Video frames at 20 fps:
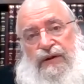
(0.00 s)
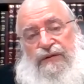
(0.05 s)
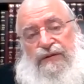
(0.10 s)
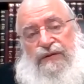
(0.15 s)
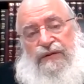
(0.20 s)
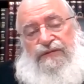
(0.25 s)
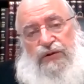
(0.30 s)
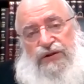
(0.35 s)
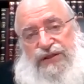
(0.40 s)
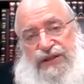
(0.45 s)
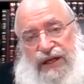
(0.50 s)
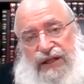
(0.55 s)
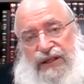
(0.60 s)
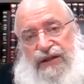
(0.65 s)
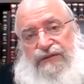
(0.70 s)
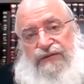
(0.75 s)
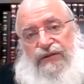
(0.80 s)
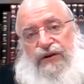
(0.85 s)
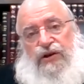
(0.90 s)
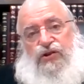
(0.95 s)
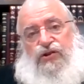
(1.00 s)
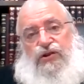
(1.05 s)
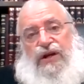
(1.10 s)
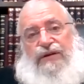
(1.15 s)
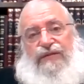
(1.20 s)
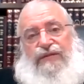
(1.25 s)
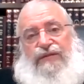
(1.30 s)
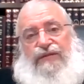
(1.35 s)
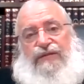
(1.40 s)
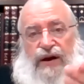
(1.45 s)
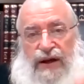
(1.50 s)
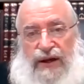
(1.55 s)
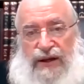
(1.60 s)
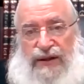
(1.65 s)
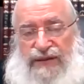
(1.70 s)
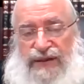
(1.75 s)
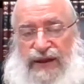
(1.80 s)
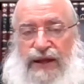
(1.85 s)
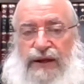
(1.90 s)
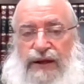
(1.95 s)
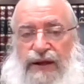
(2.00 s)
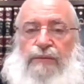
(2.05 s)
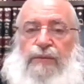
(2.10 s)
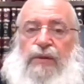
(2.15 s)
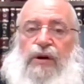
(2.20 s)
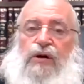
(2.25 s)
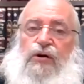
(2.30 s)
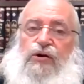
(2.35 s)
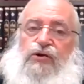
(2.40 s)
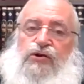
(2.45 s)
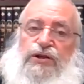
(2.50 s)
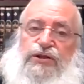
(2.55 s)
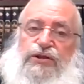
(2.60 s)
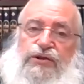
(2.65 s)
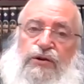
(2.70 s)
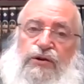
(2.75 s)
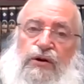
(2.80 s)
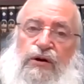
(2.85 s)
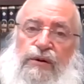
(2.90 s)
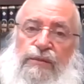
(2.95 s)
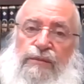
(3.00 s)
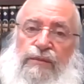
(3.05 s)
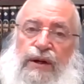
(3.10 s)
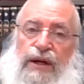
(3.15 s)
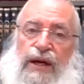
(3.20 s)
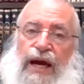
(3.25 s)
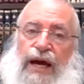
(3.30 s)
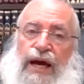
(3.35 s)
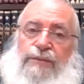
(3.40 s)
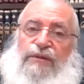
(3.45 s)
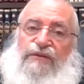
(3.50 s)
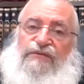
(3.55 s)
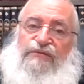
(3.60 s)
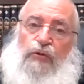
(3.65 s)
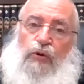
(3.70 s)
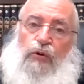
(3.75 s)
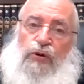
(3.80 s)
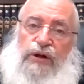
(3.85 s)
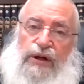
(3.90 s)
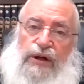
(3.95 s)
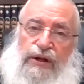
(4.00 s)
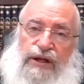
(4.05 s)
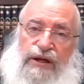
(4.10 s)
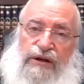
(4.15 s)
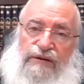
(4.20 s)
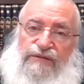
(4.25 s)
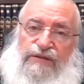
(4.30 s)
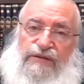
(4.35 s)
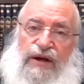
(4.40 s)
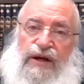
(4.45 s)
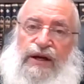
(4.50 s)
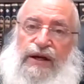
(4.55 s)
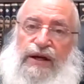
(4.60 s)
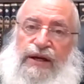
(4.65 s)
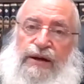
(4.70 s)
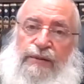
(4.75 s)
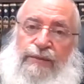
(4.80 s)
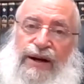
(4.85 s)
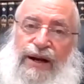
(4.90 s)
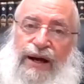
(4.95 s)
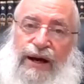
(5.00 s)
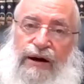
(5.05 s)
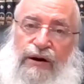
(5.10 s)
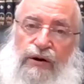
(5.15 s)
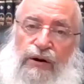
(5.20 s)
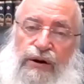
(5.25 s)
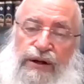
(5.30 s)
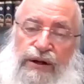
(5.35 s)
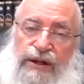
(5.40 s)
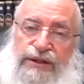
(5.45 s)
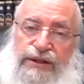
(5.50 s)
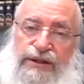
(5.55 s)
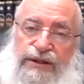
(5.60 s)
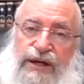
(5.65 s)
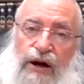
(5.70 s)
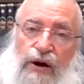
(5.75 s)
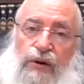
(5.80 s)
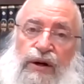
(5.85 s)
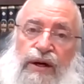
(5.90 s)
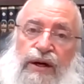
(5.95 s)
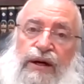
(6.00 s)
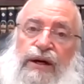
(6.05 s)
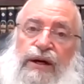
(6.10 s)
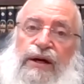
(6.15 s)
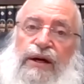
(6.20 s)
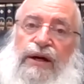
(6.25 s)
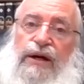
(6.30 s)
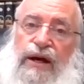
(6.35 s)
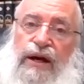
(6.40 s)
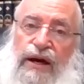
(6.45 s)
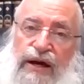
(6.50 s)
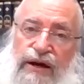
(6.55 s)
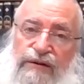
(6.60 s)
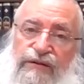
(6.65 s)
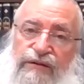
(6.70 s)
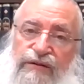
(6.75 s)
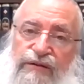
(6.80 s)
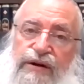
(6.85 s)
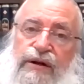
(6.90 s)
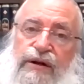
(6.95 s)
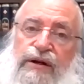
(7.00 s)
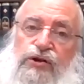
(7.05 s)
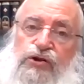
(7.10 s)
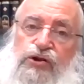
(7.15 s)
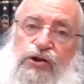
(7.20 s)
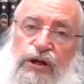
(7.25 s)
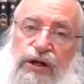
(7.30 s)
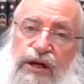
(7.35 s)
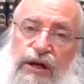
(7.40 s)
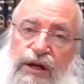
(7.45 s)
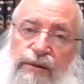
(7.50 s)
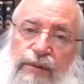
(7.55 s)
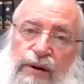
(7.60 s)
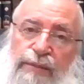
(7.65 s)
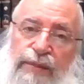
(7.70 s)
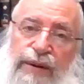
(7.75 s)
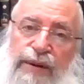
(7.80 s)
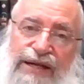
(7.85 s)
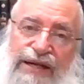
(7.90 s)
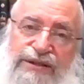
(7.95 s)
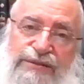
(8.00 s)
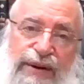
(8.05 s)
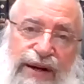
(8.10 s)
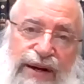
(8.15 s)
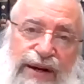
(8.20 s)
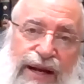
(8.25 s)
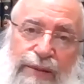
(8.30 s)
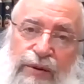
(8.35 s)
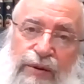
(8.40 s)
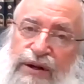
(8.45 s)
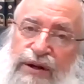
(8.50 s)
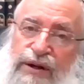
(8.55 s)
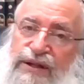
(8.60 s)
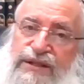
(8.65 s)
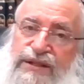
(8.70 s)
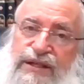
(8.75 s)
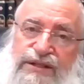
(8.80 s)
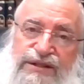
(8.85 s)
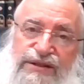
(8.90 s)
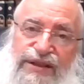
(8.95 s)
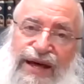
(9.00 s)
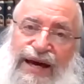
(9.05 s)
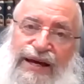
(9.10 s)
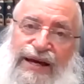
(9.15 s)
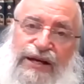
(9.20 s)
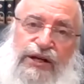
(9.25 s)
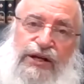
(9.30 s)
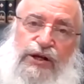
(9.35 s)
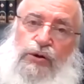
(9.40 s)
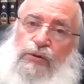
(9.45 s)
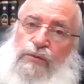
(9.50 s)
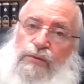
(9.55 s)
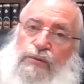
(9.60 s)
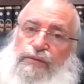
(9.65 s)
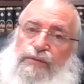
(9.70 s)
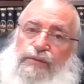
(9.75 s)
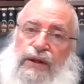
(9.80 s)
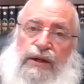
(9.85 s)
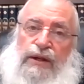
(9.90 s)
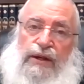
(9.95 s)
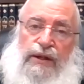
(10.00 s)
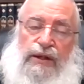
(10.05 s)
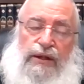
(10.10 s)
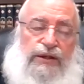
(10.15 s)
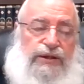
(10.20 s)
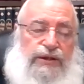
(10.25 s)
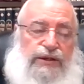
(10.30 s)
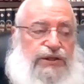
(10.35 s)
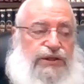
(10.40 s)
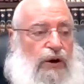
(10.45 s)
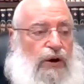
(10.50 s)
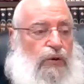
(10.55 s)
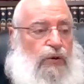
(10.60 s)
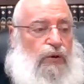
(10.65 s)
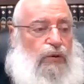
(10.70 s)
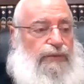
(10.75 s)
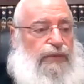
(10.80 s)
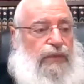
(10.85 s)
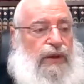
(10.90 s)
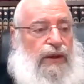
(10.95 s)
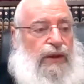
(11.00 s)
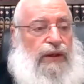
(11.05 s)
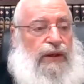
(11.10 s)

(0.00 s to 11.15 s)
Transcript: First say divrei shevach, then bakoshes rochem. And before you leave, Gimal achronis are ke'eved shekiber pras marabah. And he says, thank you. So,